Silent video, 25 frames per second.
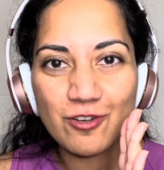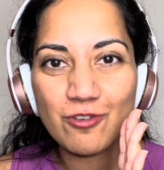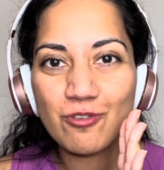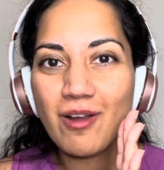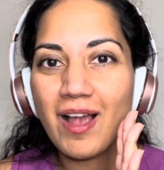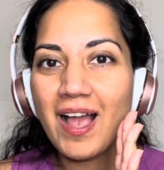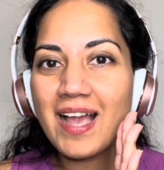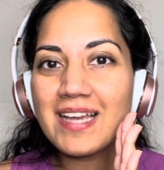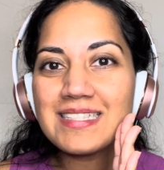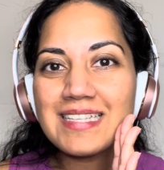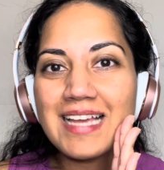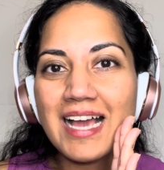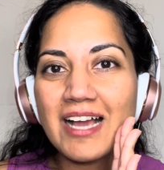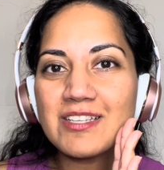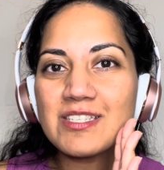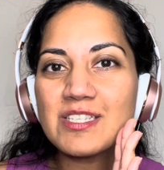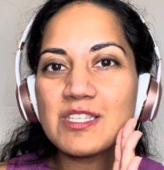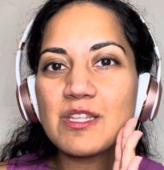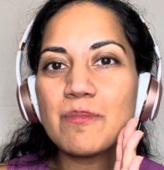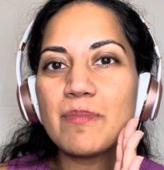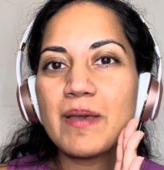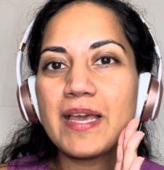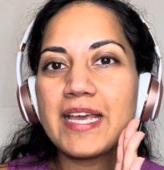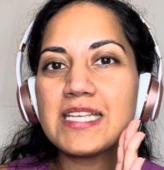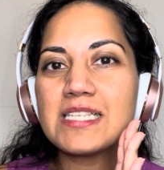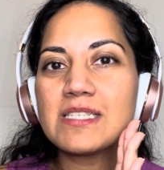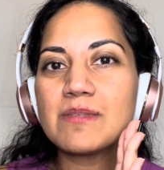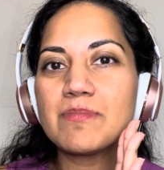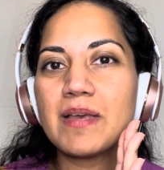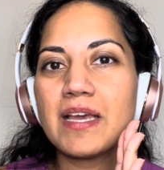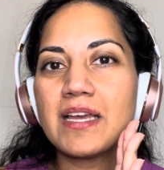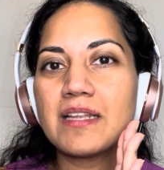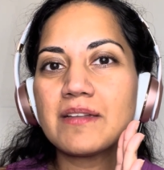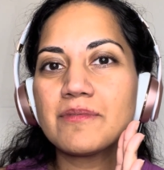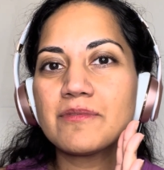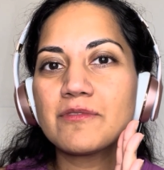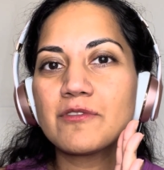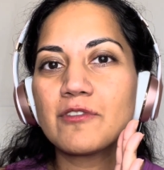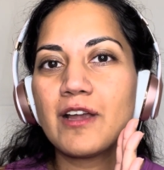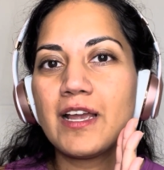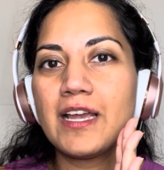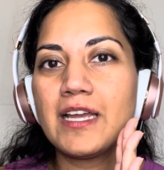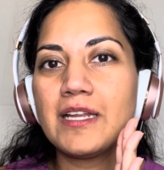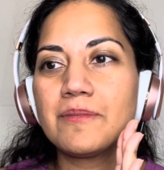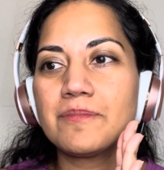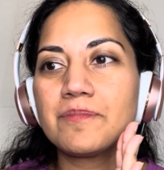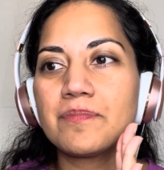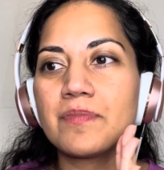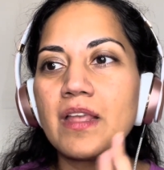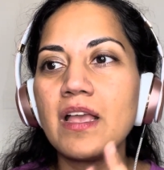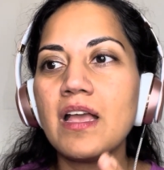ride down to the basement, right?